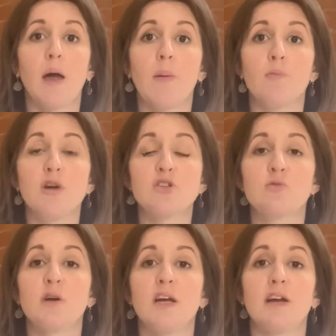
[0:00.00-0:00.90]
which
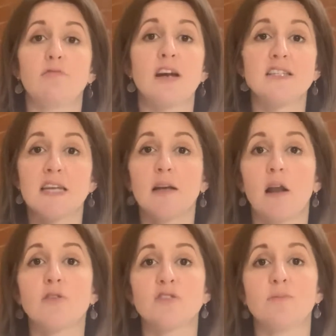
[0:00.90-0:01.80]
we're renting
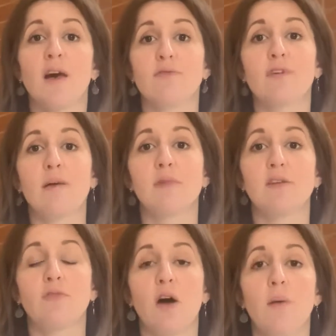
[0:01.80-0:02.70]
close to my family
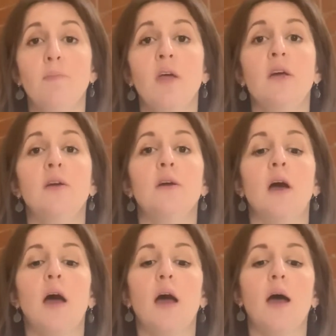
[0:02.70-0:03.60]
farm.
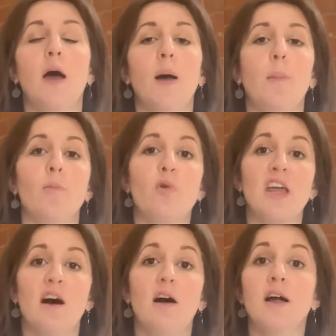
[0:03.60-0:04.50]

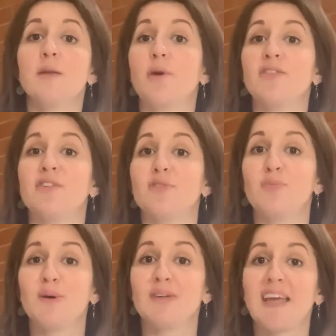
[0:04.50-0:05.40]
We are in the process
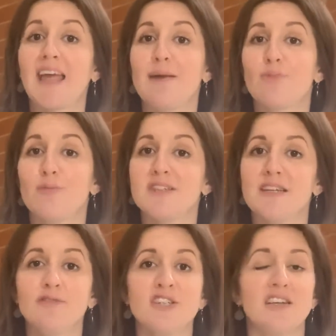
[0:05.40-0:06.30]
of building a
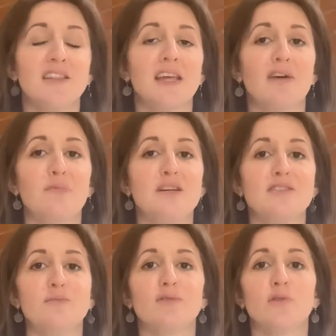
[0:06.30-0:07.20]
property, which I don't think I've
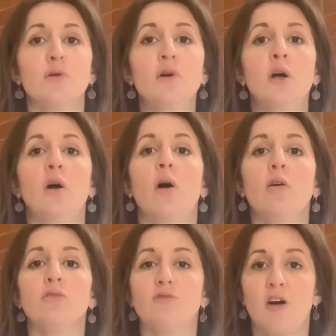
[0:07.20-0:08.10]
mentioned before,
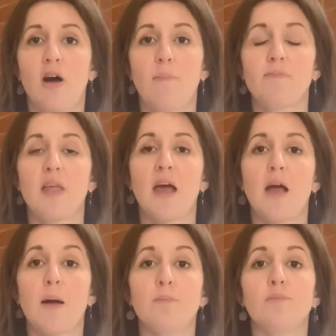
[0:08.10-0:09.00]
on the farm.
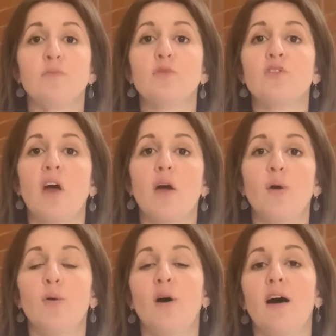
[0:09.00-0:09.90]

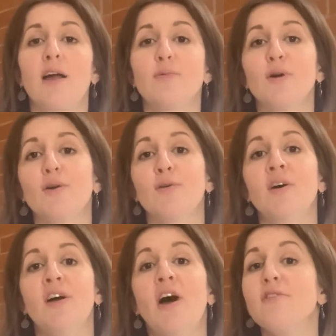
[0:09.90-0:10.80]
So I will
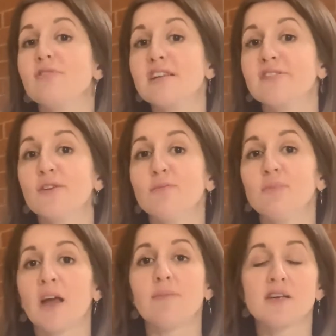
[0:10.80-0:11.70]
hopefully soon
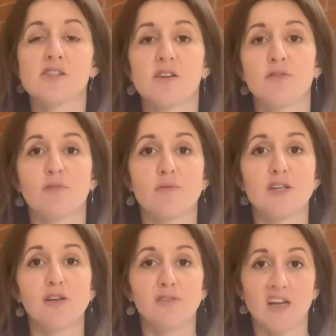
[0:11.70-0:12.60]
be coming to you from a
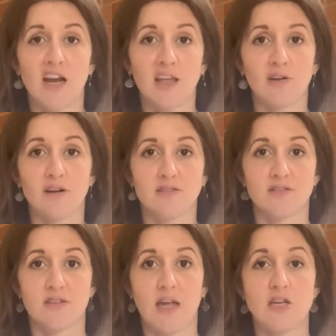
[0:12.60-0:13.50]
new Telling
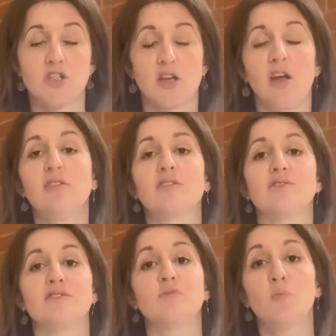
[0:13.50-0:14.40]
Yarns HQ,
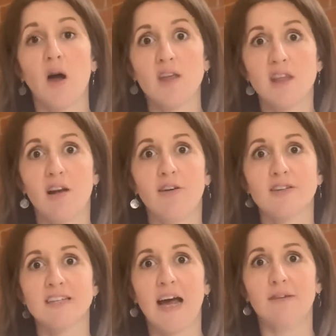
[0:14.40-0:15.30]
because despite the
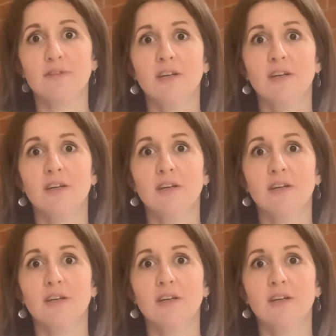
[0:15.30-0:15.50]
lockdown,